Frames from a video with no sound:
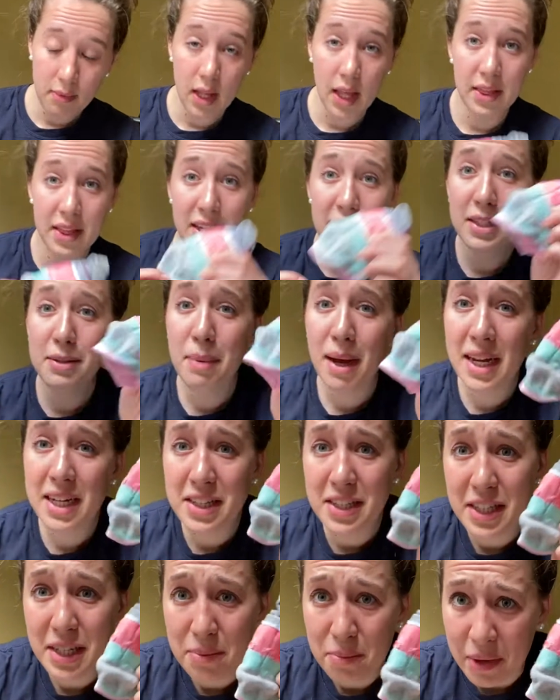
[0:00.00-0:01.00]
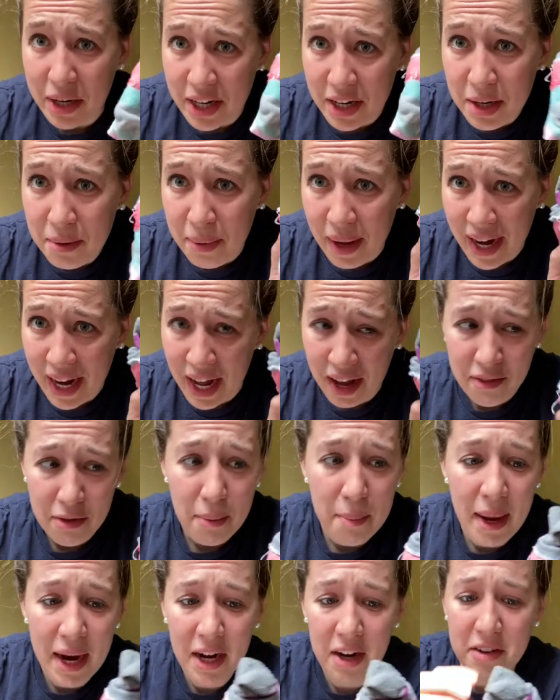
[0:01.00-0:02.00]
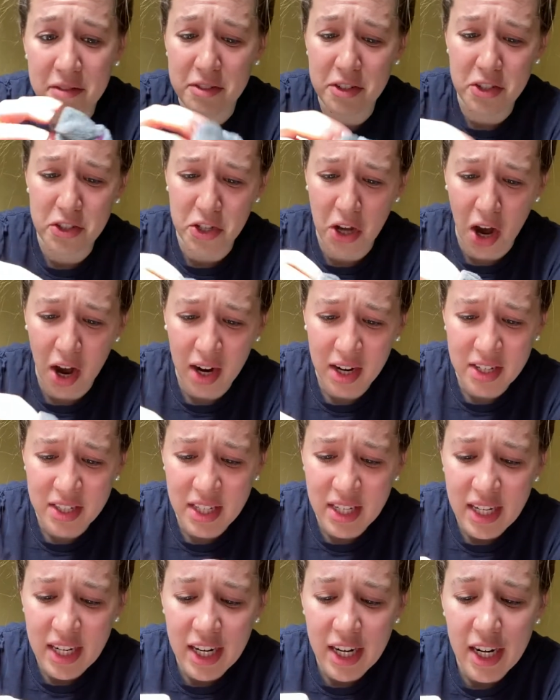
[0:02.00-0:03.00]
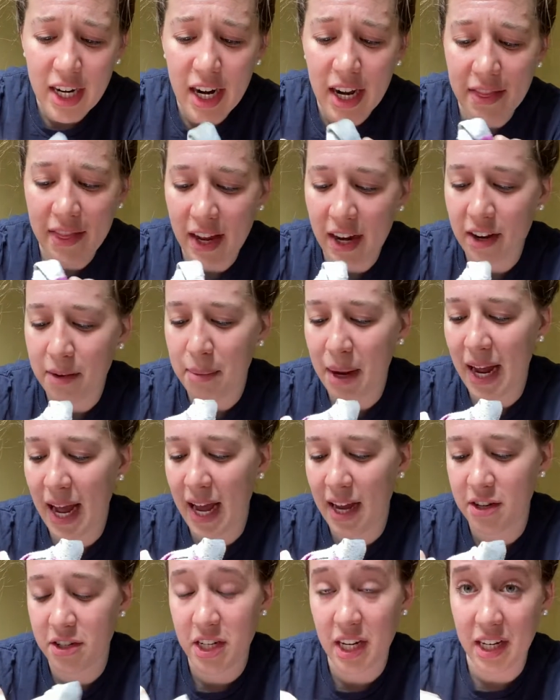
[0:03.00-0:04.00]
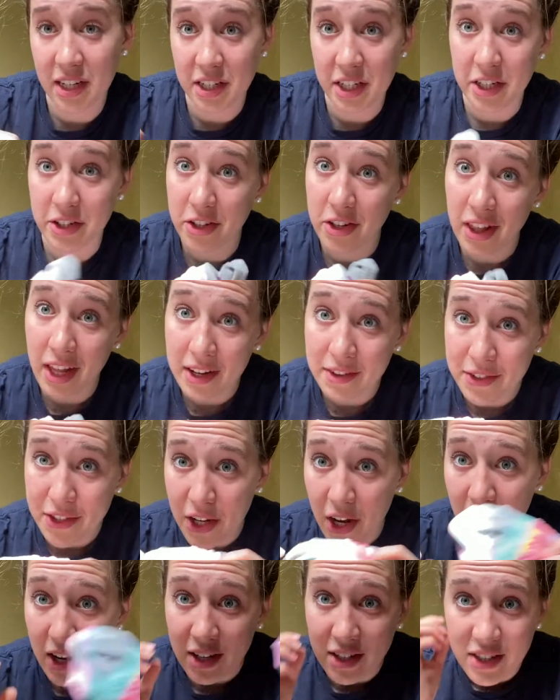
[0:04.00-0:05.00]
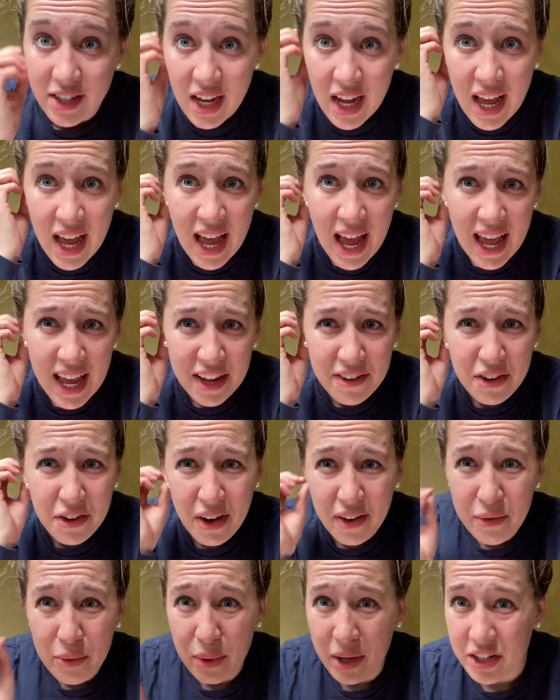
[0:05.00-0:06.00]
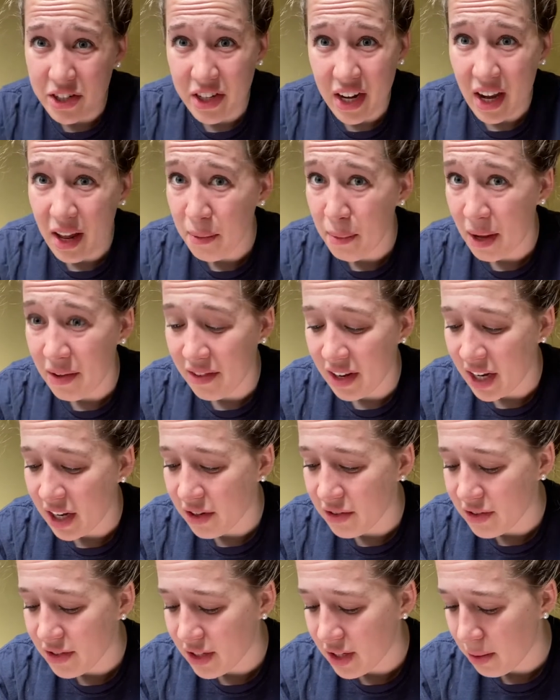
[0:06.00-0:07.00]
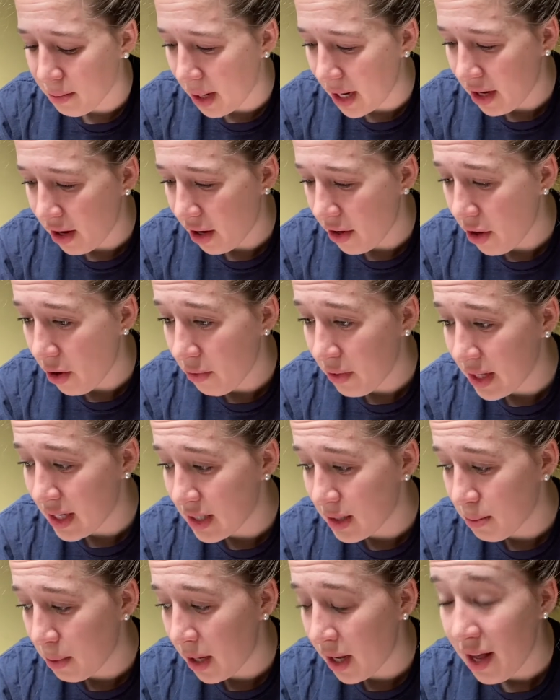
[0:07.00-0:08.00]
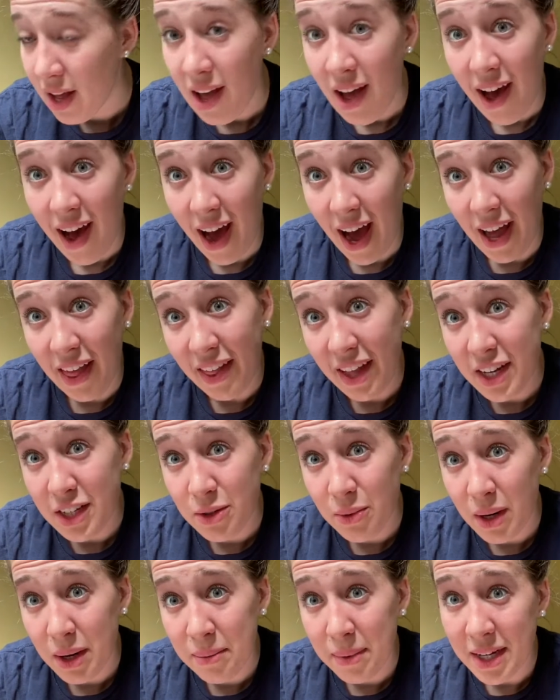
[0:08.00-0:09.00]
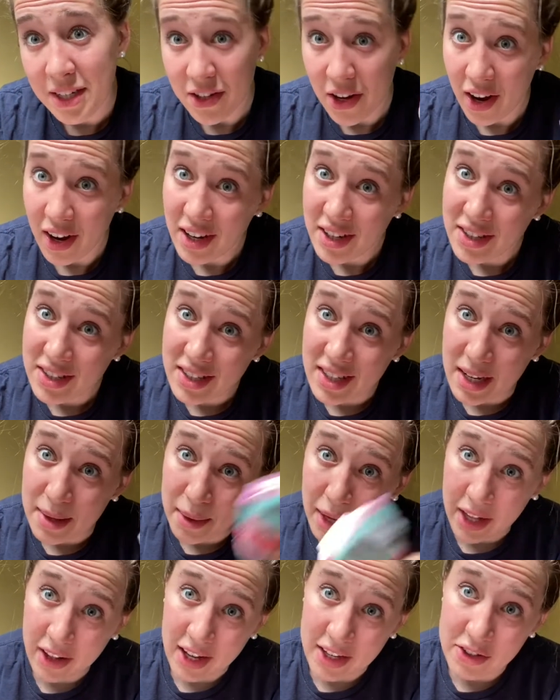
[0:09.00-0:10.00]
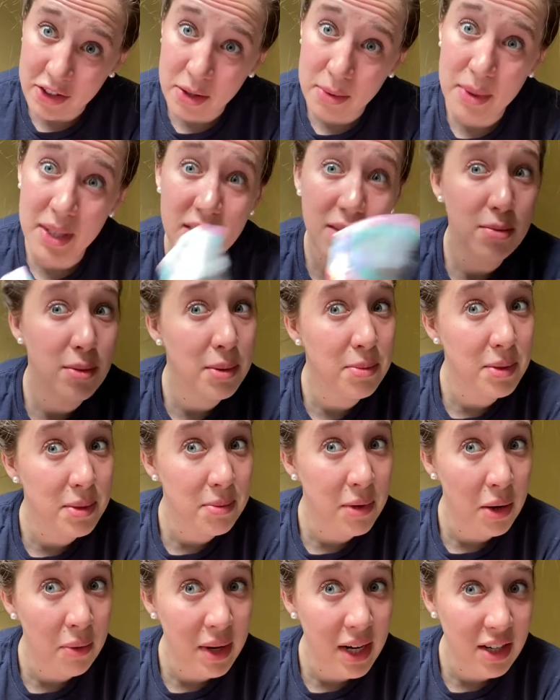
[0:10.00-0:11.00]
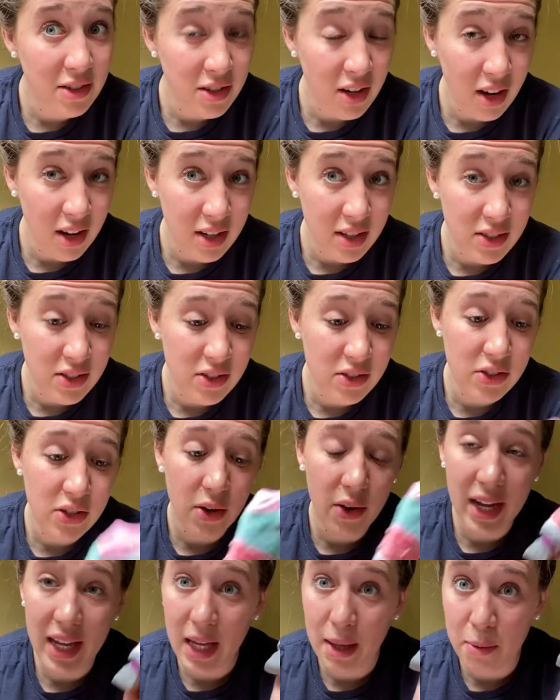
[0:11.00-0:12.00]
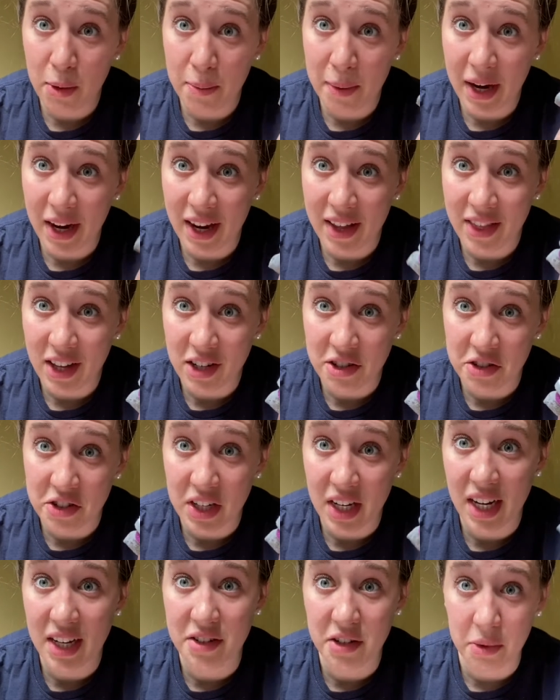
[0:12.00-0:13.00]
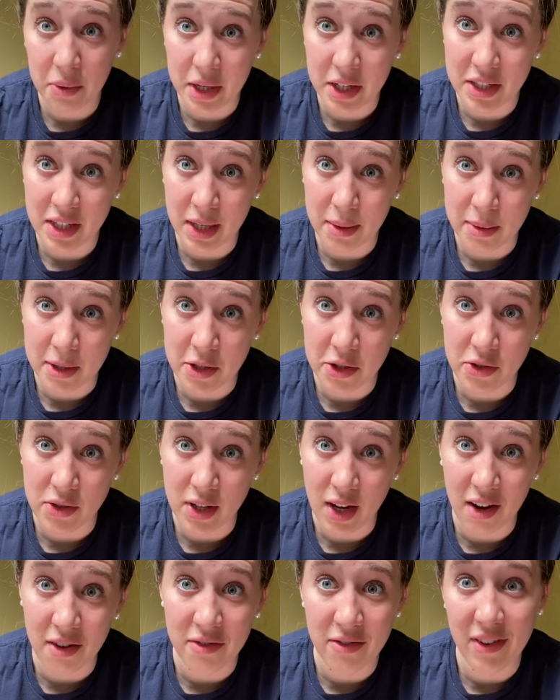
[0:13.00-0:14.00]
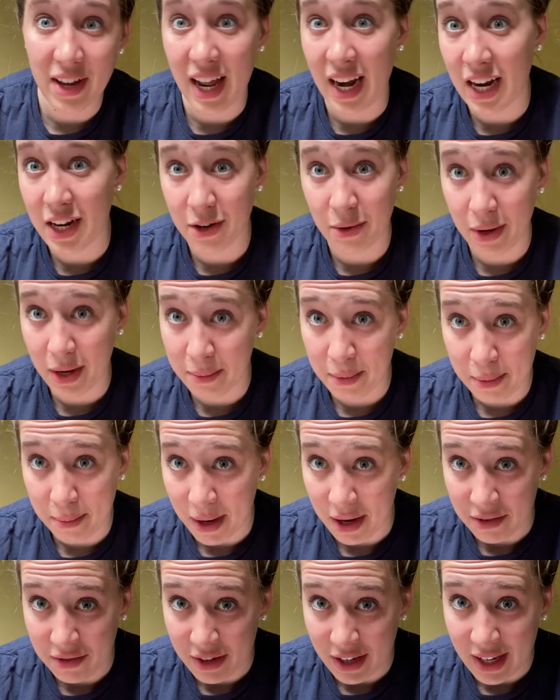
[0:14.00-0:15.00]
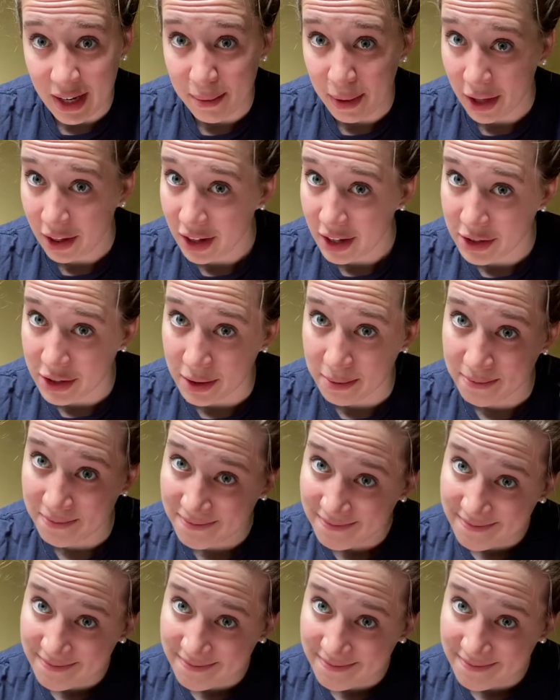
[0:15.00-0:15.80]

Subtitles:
This might seem weird, but I have a pair of socks in here. They're my #TeacherLife socks. If you haven't watched any of my videos, you might not know this, but I like to wear my socks in my classroom and sometimes I'm not wearing socks. So I keep a pair in there just in case I want to take my shoes off and I don't want to be barefoot in my classroom.